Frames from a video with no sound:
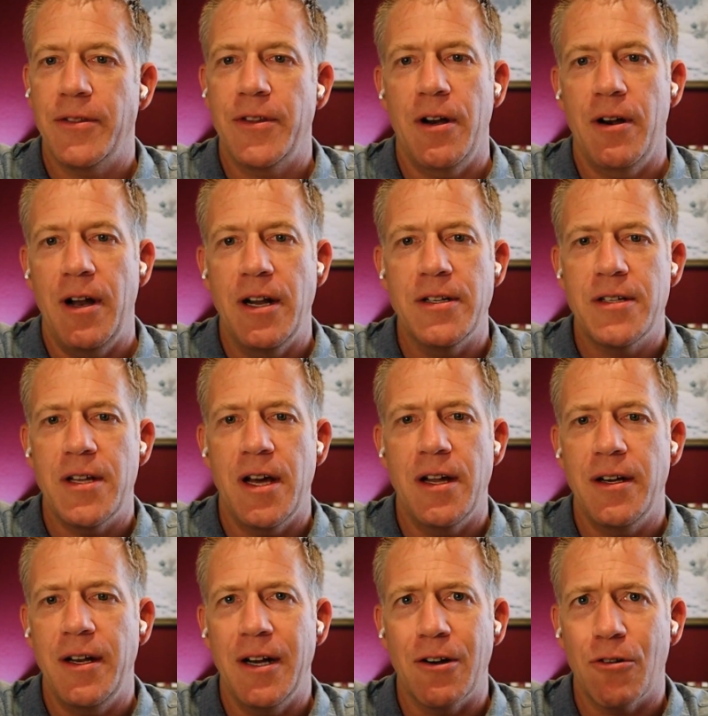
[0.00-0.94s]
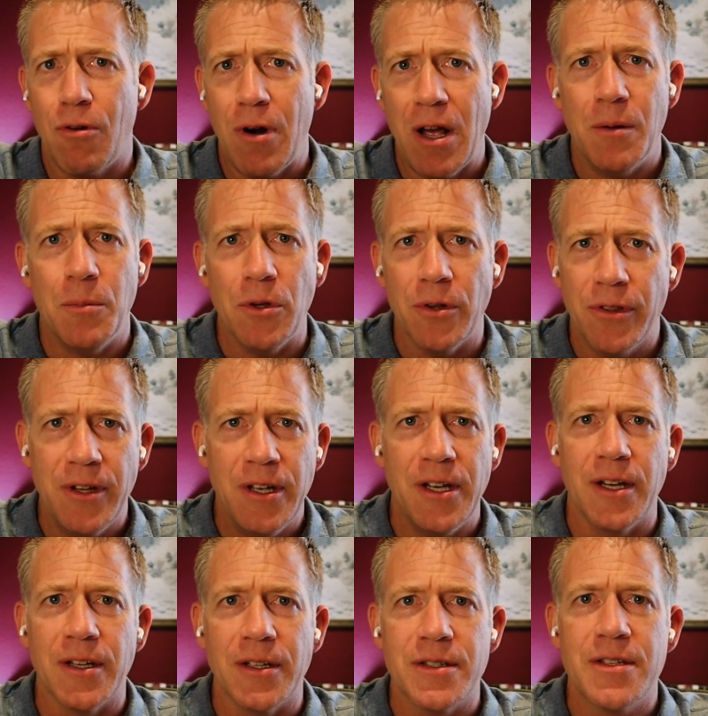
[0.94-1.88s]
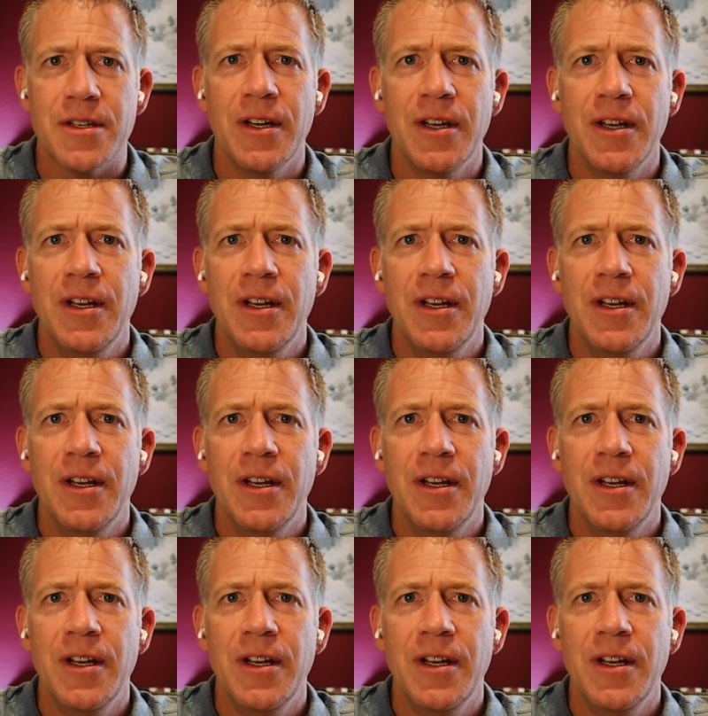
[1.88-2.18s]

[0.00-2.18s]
there and done incredible things